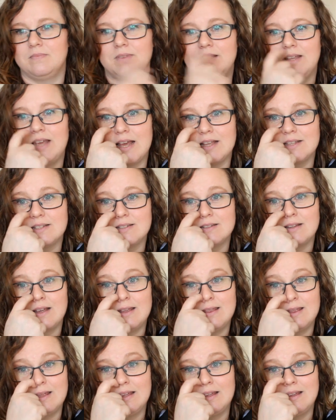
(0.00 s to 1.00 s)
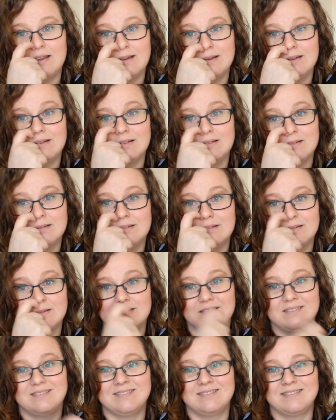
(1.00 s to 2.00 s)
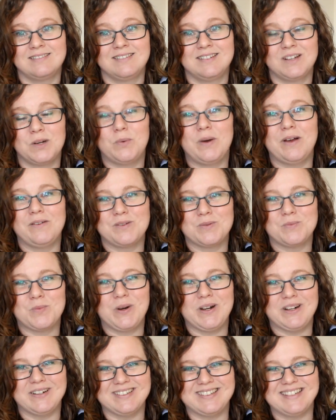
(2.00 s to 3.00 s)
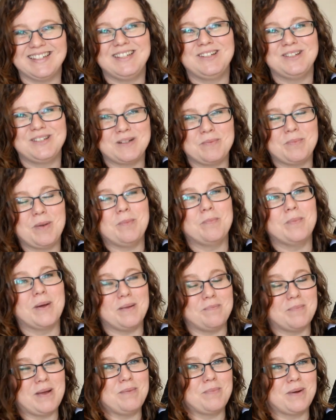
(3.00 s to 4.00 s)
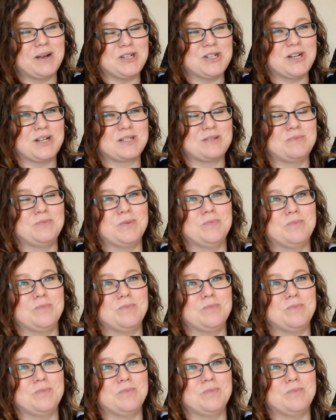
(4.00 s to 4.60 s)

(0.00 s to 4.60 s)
Yes, I think. Waves and Wild. It used to be made by Jack's